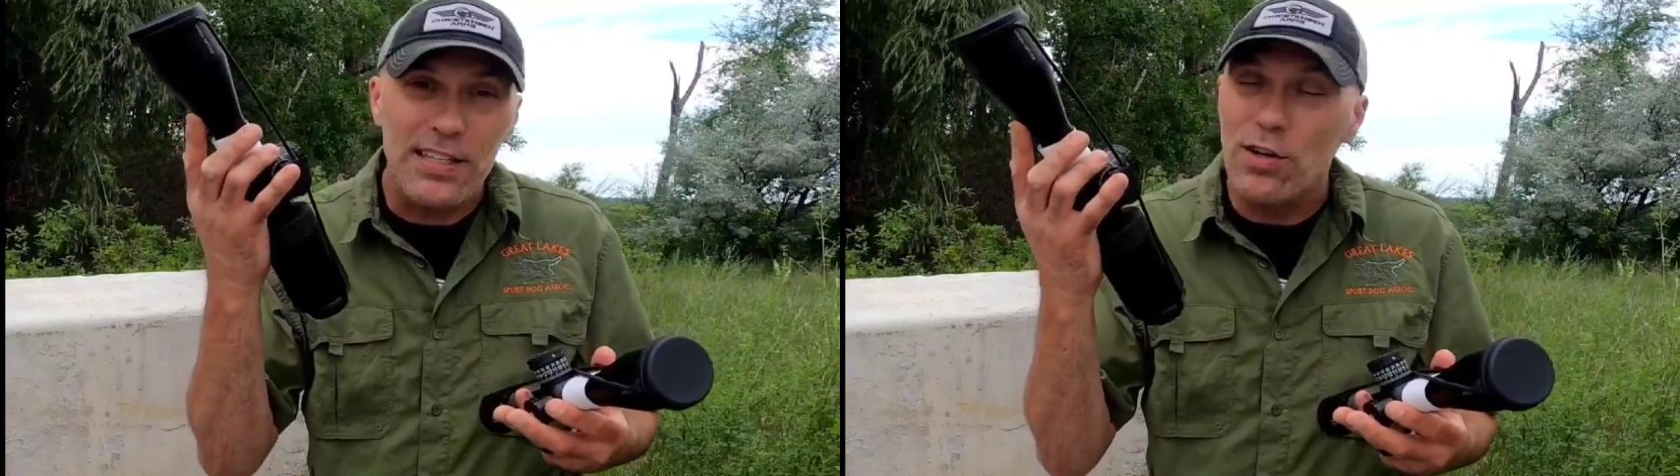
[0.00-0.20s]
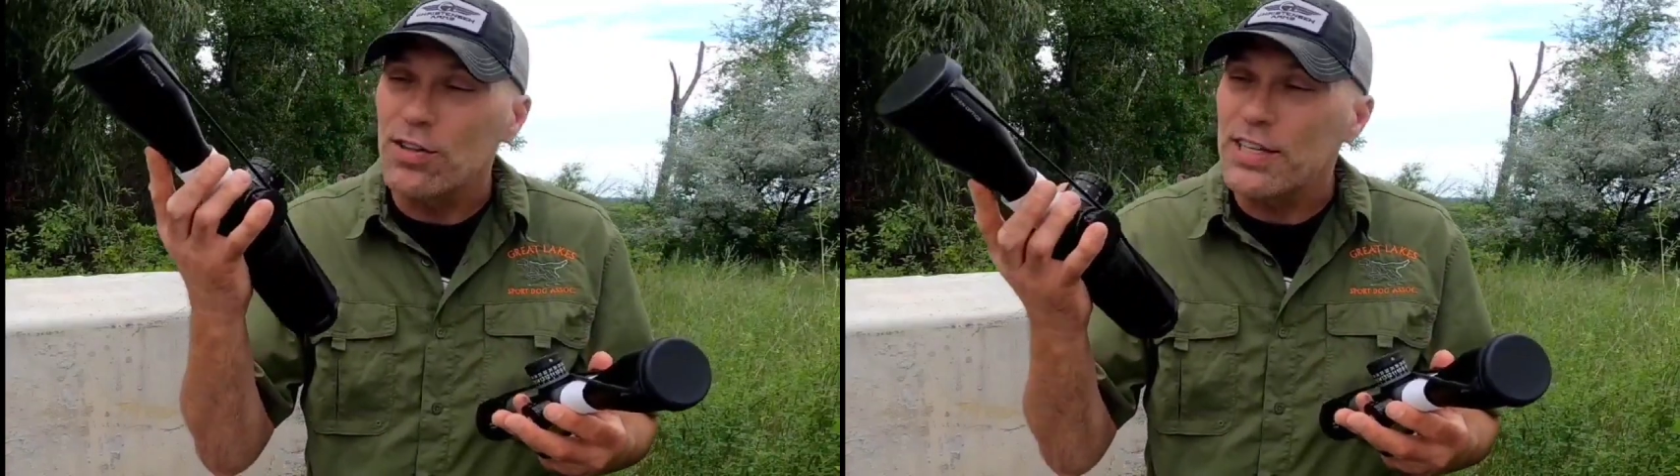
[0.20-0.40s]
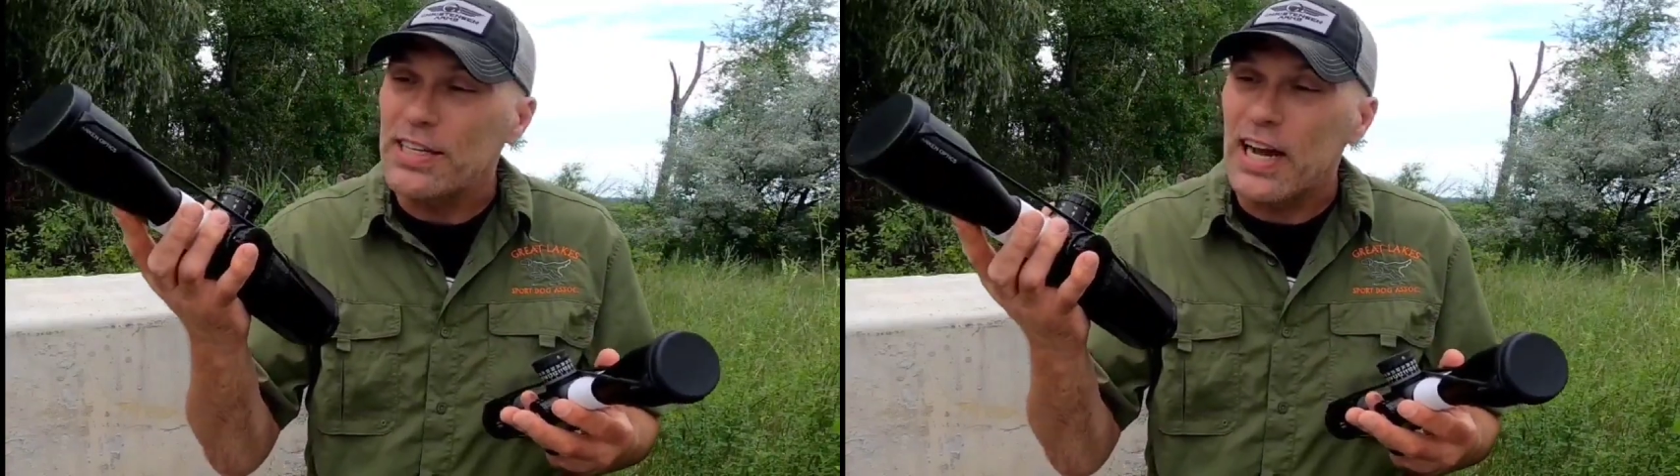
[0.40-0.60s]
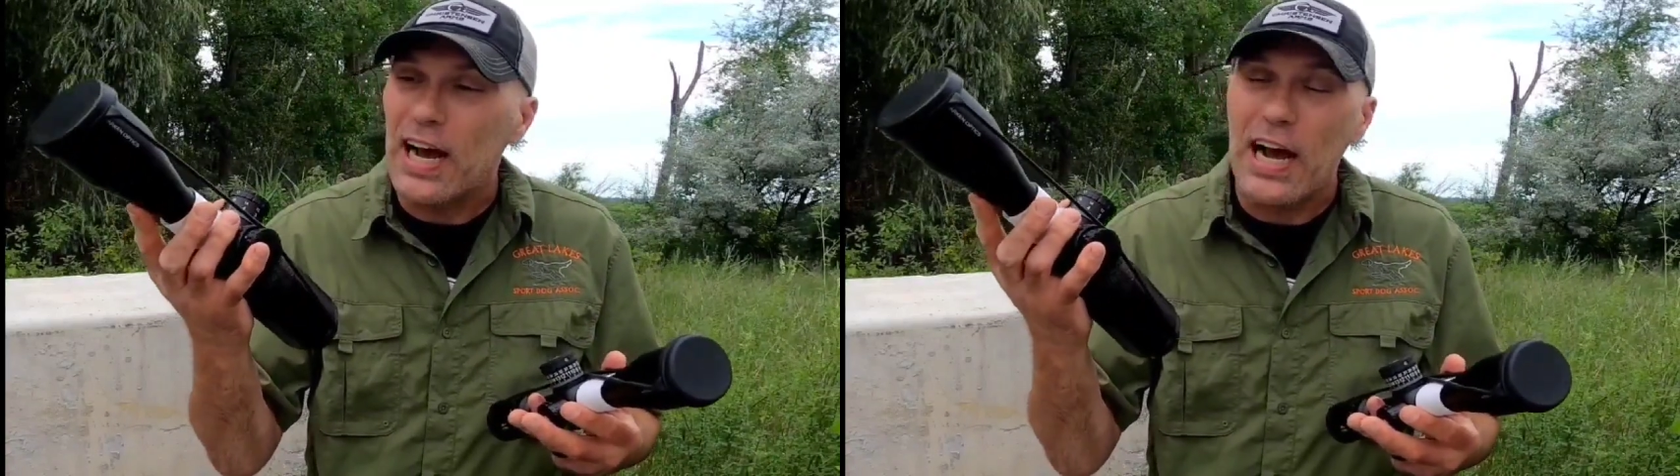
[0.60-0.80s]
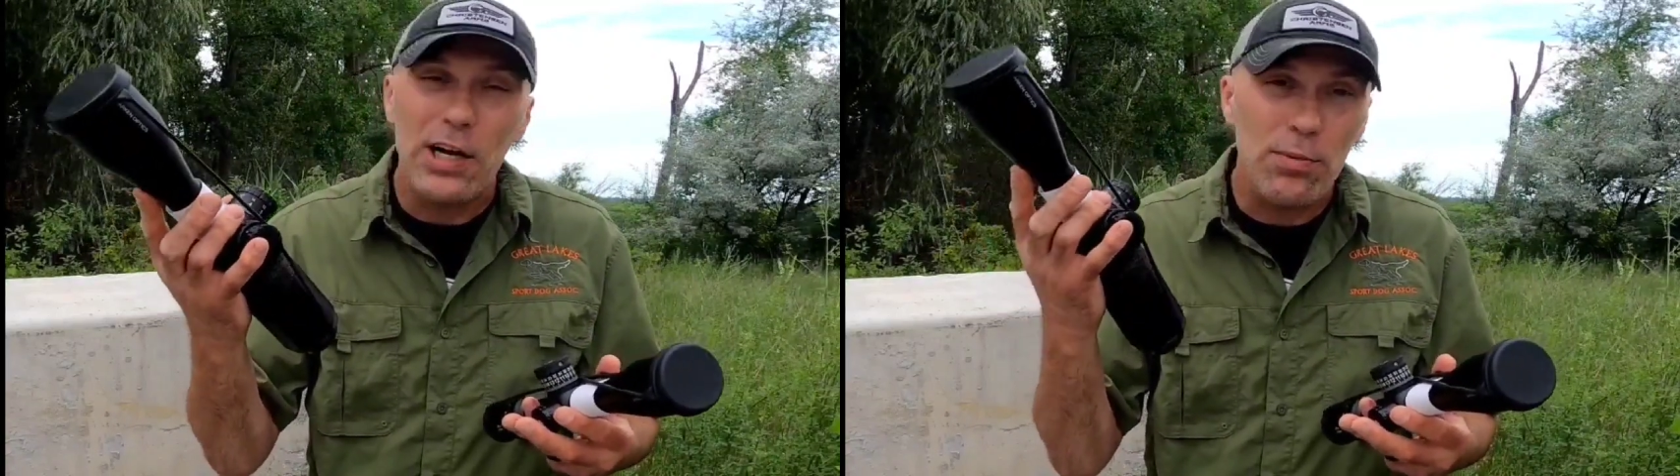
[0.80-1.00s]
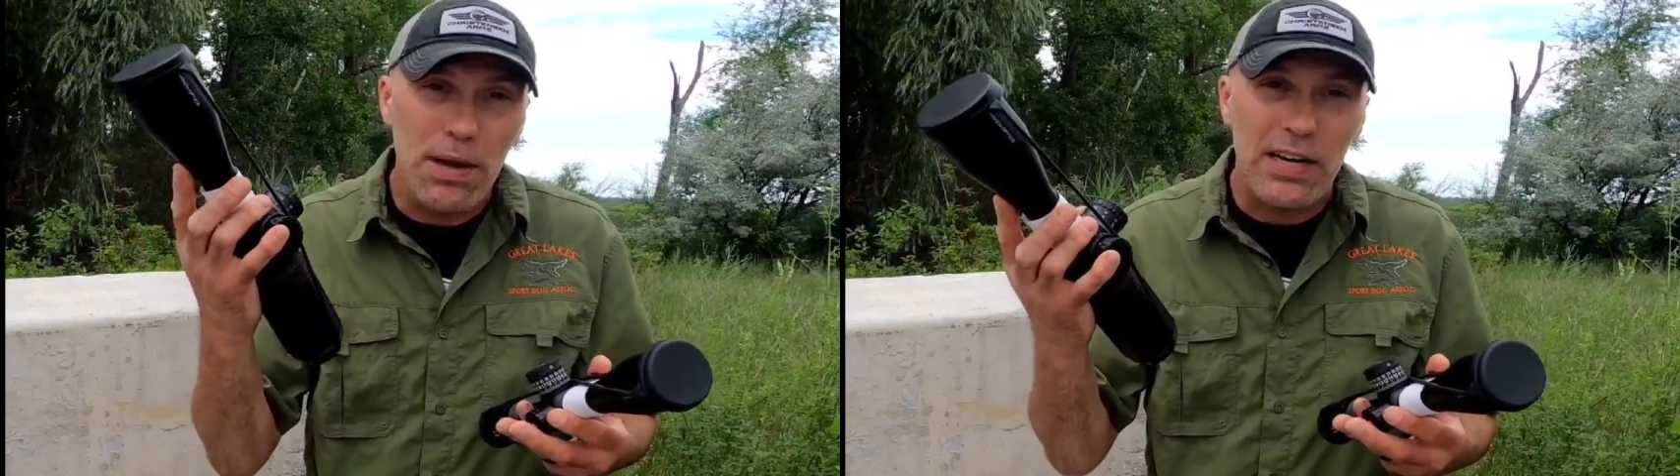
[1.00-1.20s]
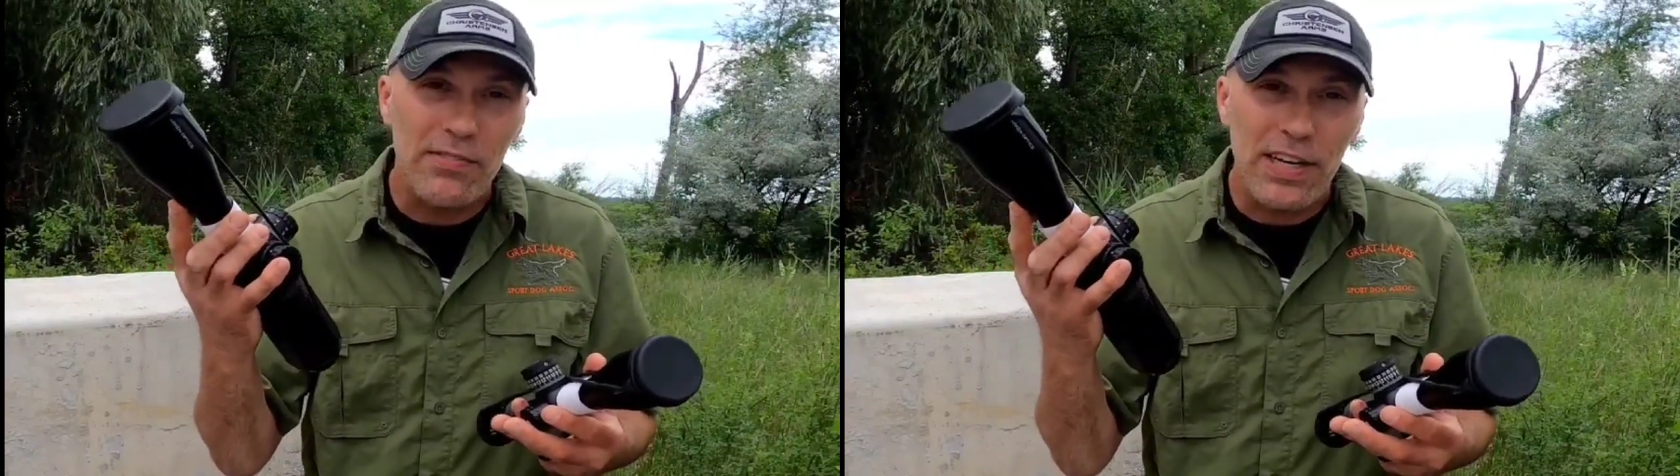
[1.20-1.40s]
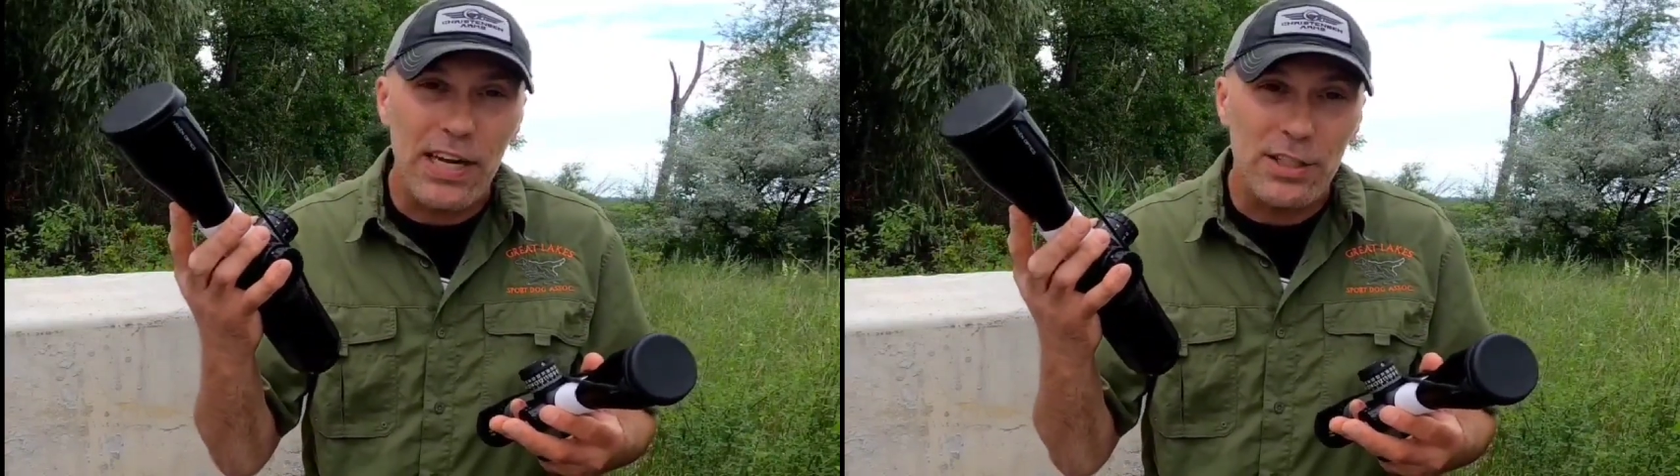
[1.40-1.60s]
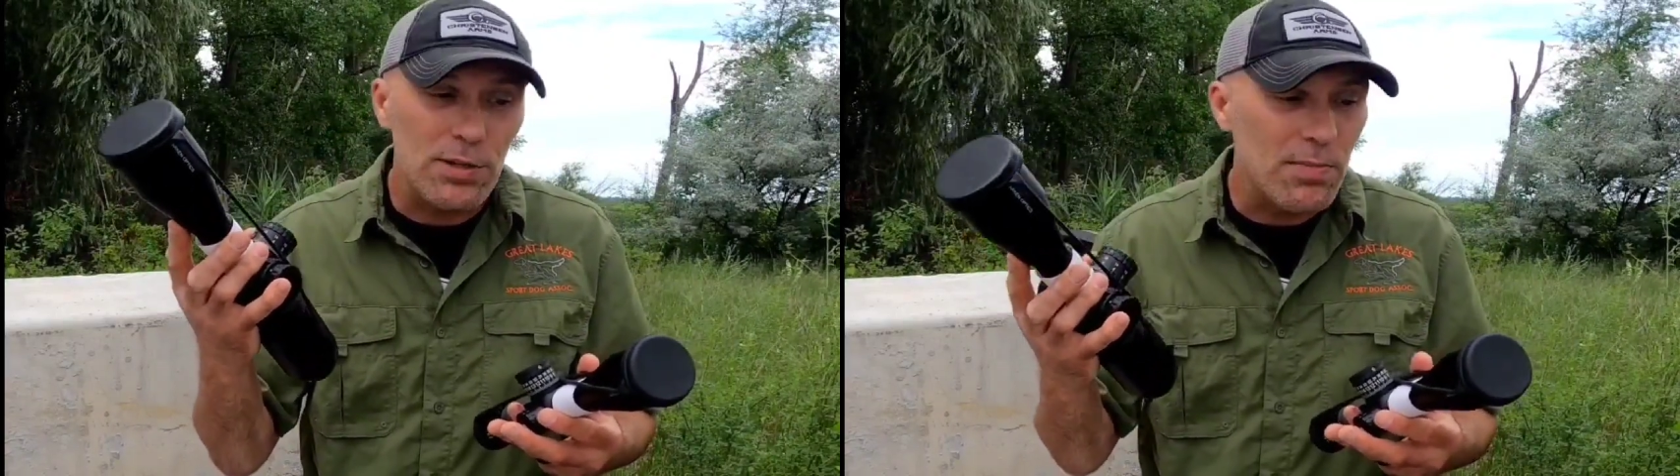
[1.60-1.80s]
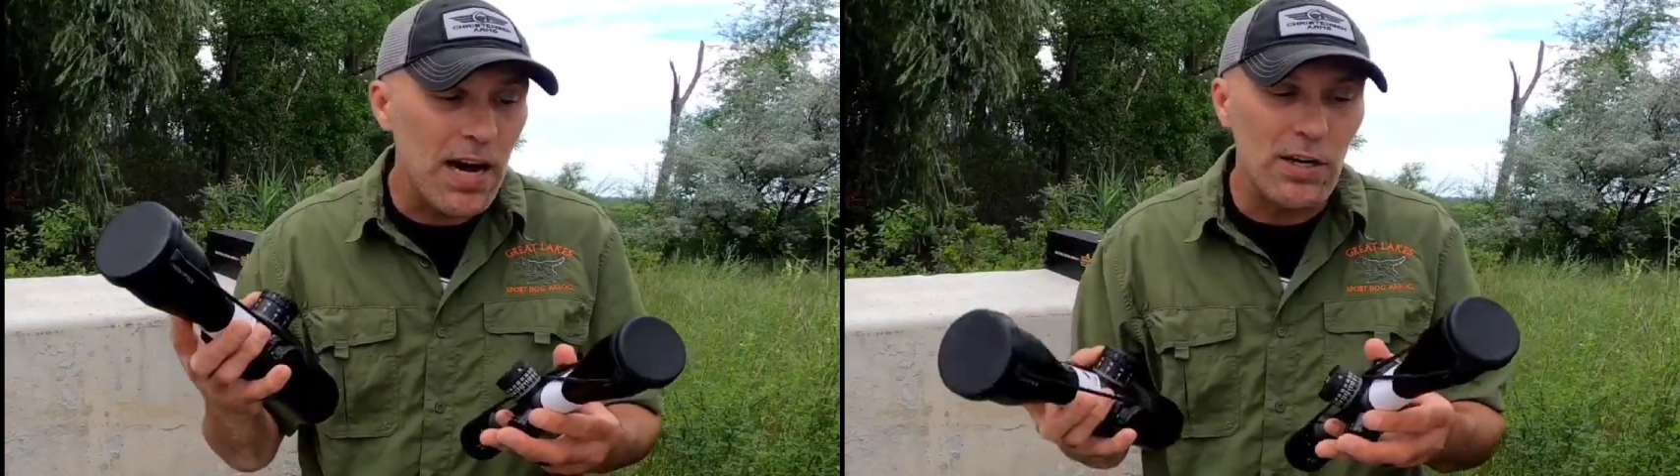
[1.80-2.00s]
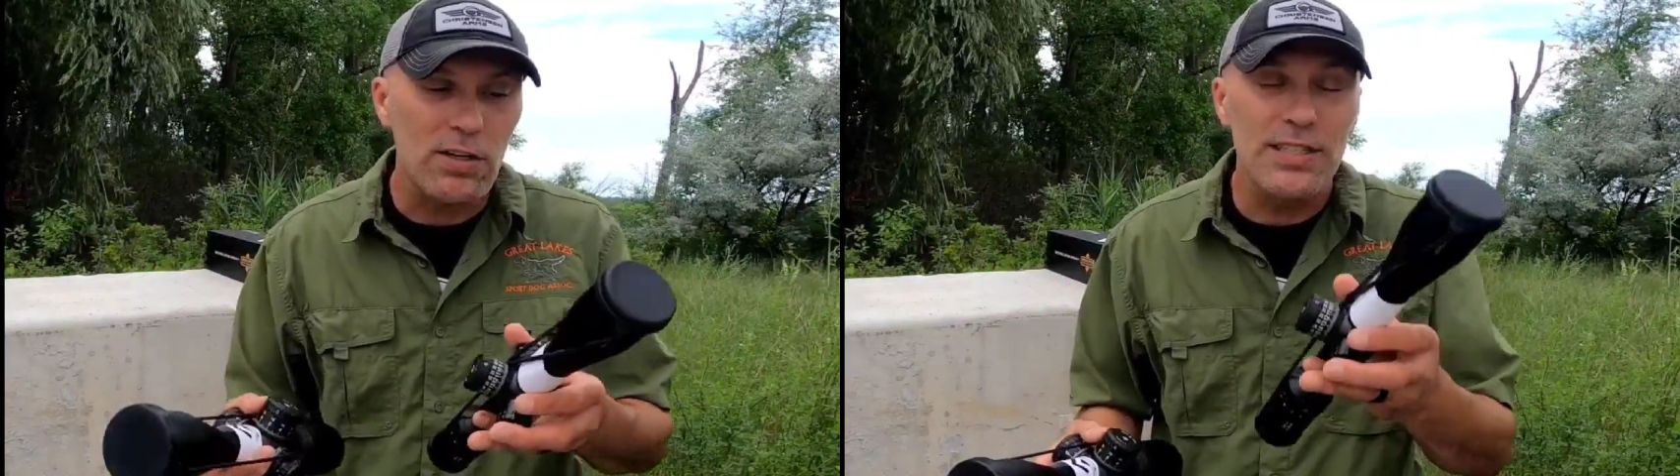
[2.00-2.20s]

you know, the higher magnification model,